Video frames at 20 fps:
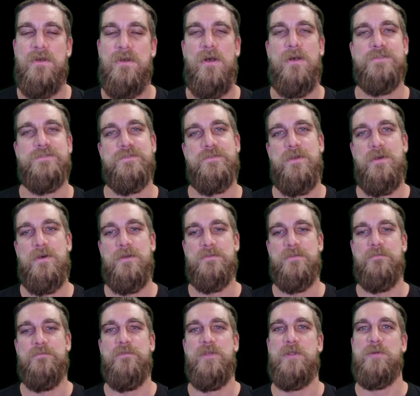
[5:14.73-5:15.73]
also called
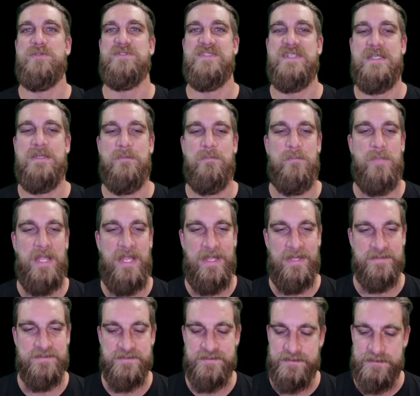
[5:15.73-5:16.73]
frequency
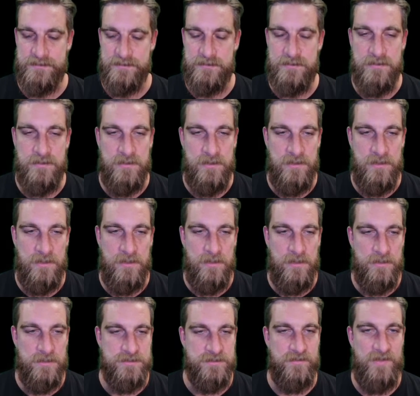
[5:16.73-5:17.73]
bands.
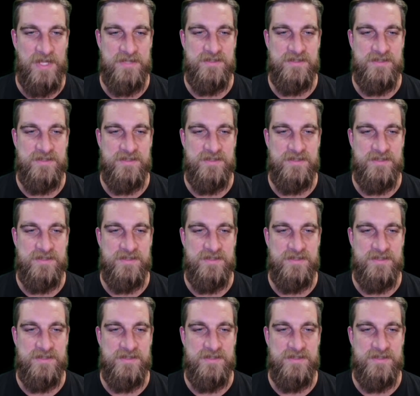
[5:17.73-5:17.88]
So that's